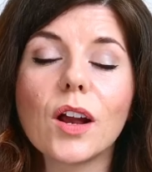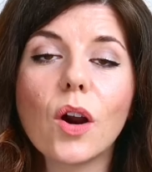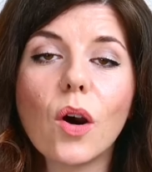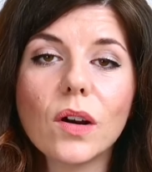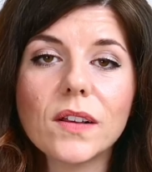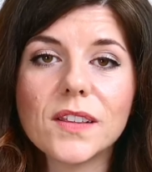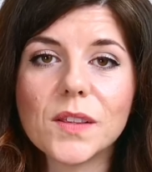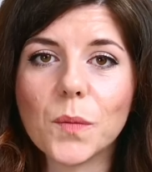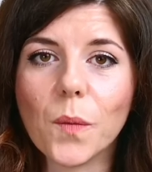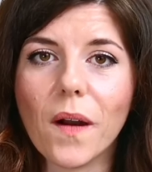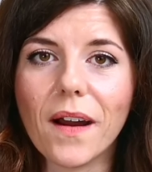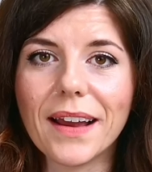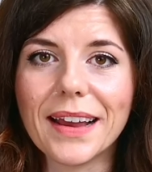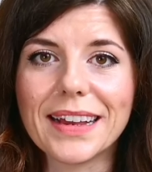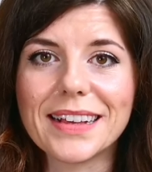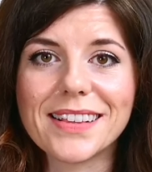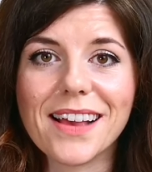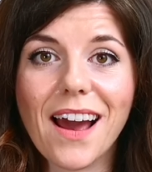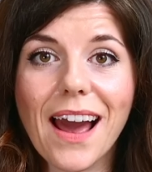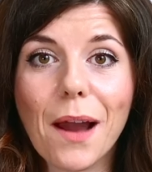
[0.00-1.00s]
Costs
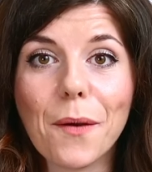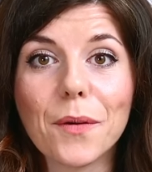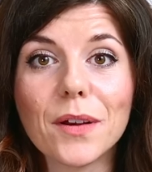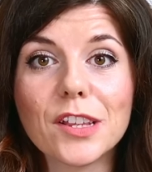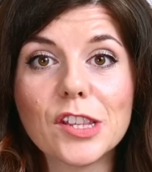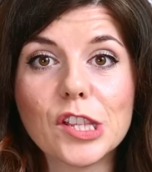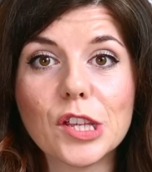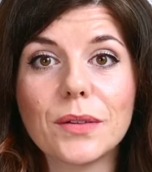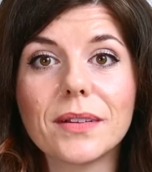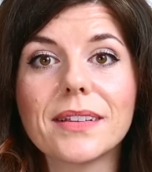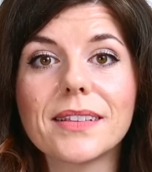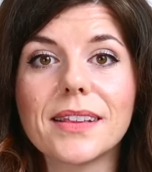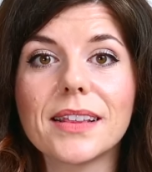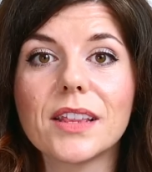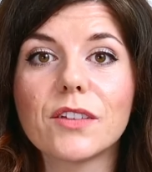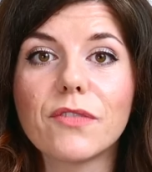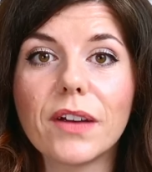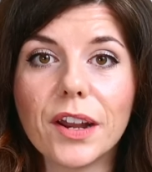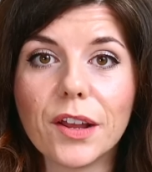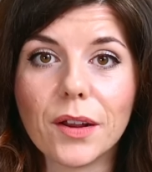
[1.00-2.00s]
wise, our students in
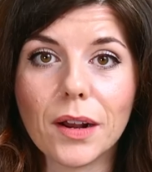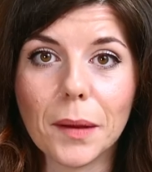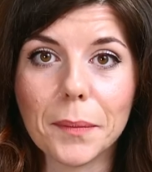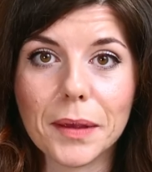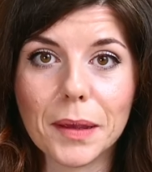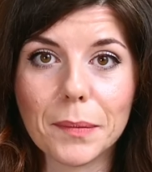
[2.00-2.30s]
the Renner Club